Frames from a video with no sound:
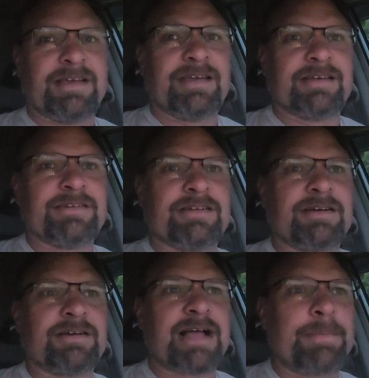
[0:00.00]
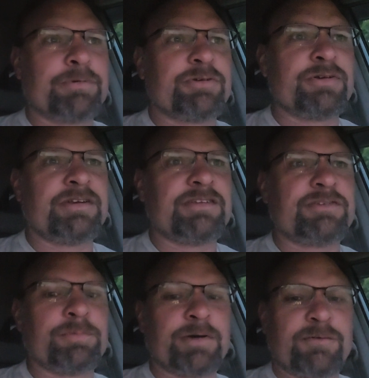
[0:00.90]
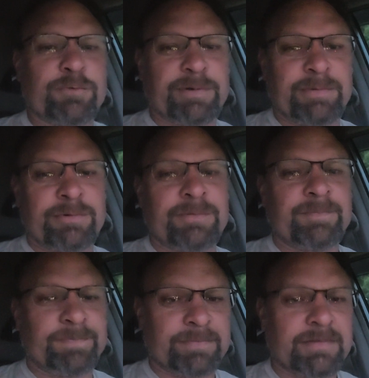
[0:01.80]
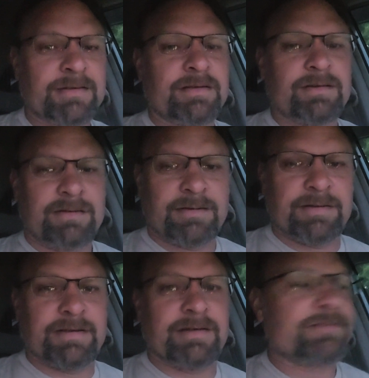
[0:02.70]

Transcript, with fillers: and uh, opportunities to pray for people. Yeah,